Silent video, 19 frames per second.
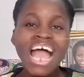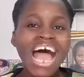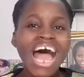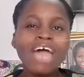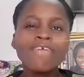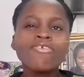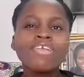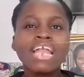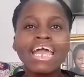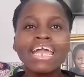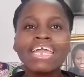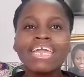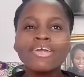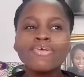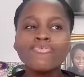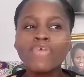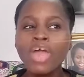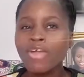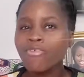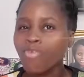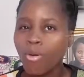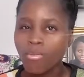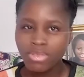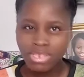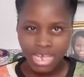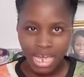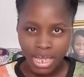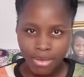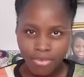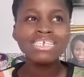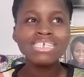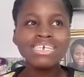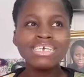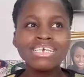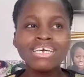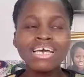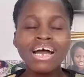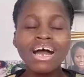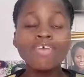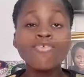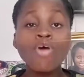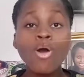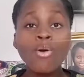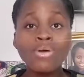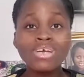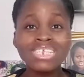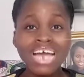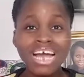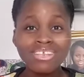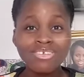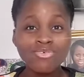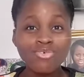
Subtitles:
I feel like right from time, I've always had